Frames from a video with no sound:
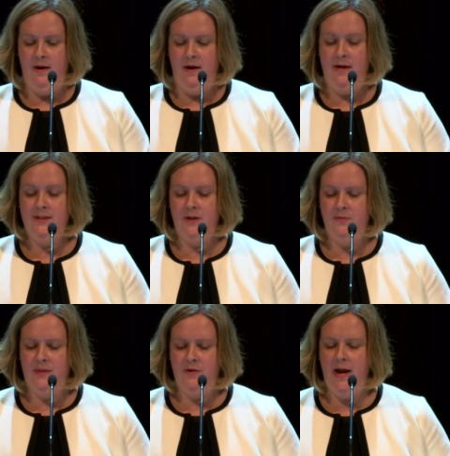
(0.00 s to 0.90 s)
Also,
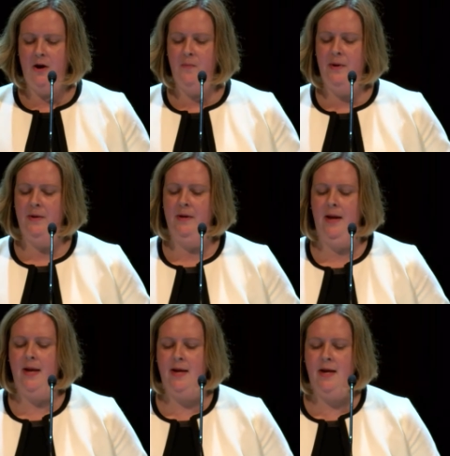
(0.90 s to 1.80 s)
with your help,
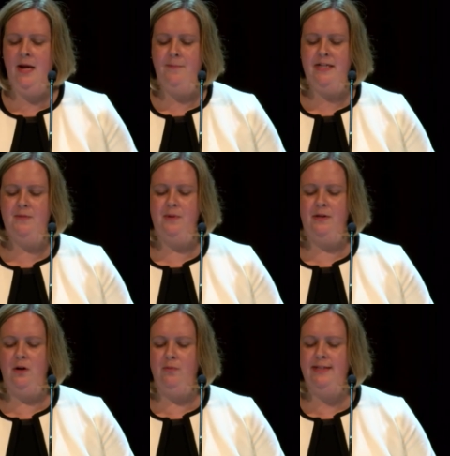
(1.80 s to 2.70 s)
AAM has
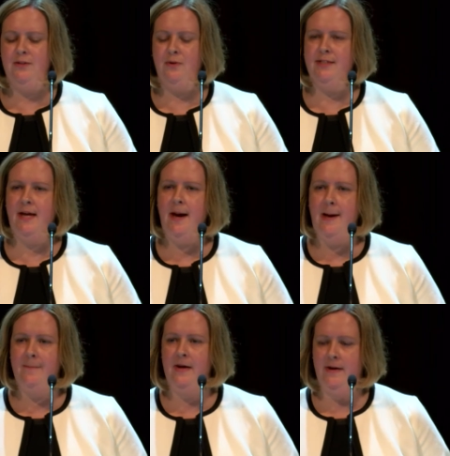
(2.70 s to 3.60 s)
built a resource
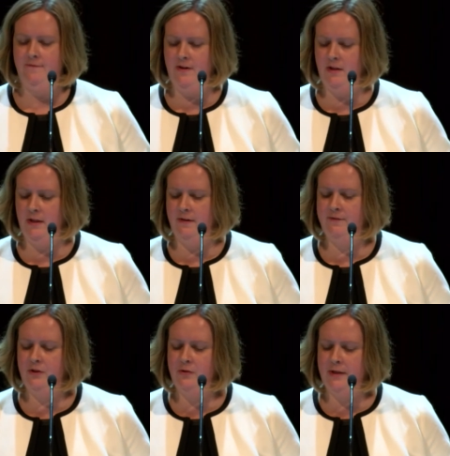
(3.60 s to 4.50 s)
hub full of
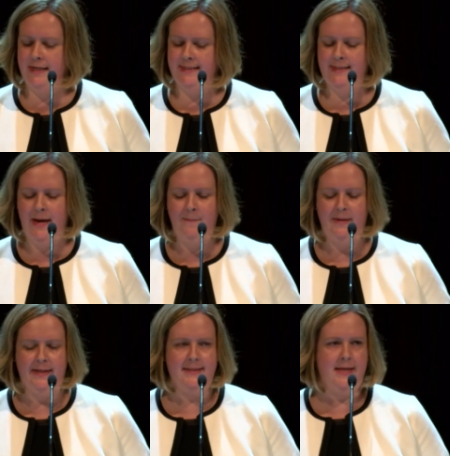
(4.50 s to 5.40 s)
toolkits,
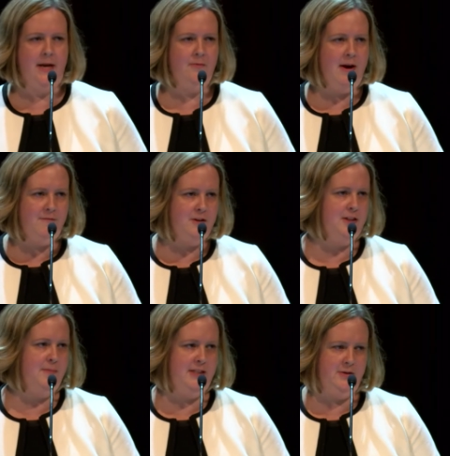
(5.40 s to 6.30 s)
templates, and
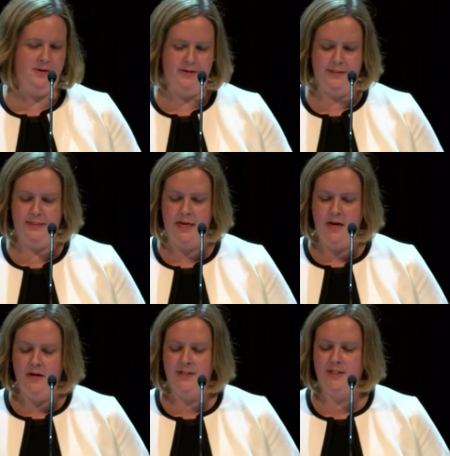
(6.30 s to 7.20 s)
reference materials
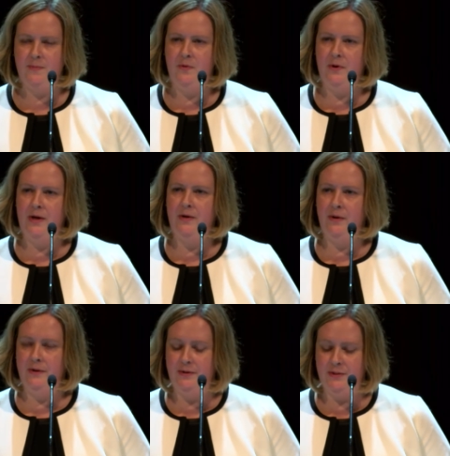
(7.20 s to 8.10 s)
to support your
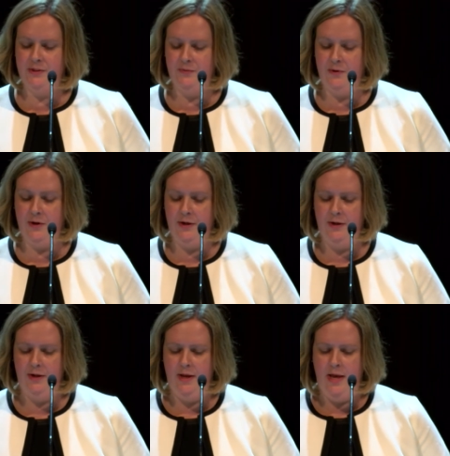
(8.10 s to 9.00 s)
inclusion work.
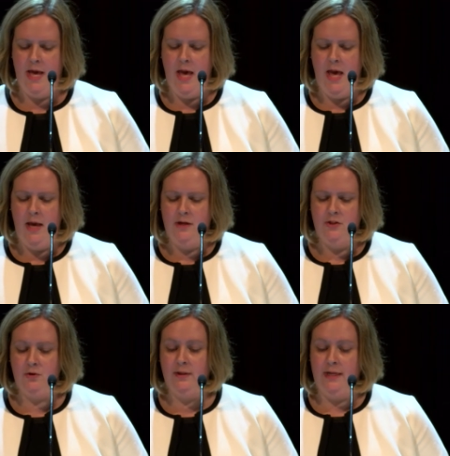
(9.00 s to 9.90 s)

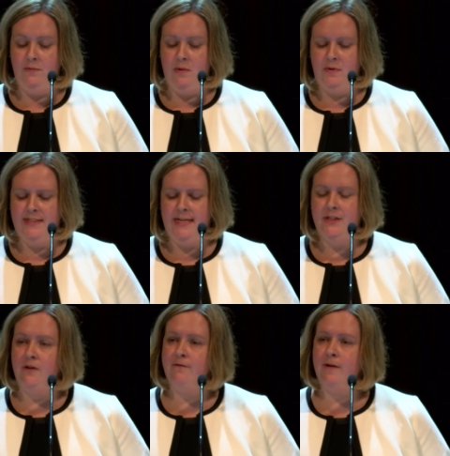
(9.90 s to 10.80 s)
Shortly, we'll present
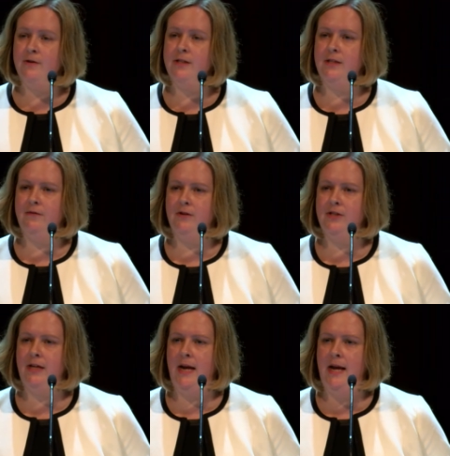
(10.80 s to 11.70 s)
our first
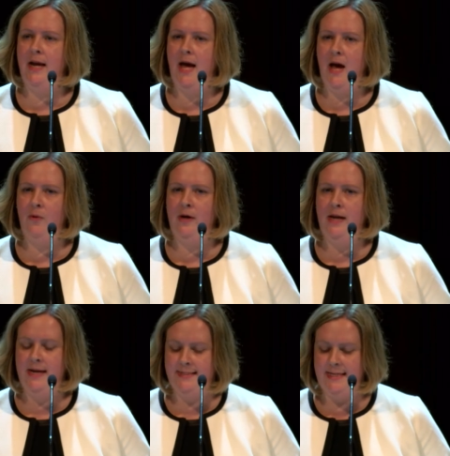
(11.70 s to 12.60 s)
Diversity,
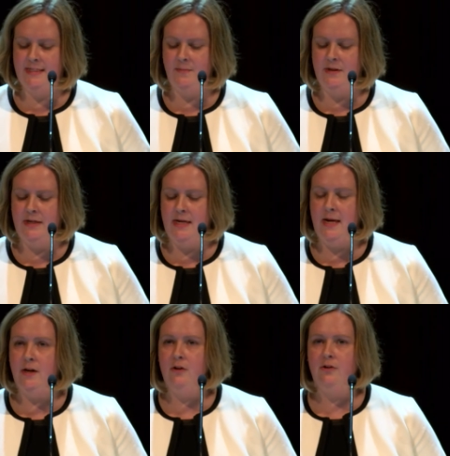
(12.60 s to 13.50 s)
Equity, Accessibility,
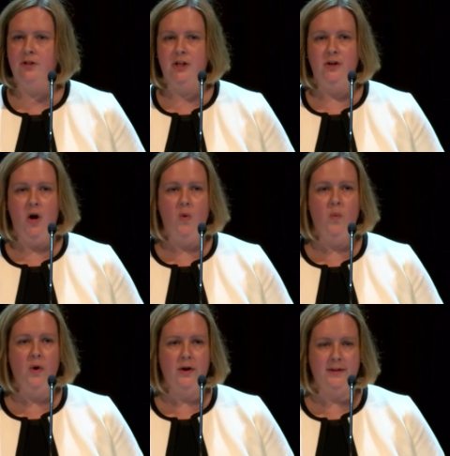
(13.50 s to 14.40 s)
and Inclusion
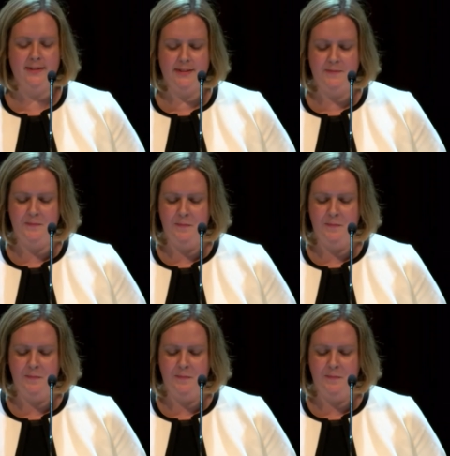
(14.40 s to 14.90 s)
Awards.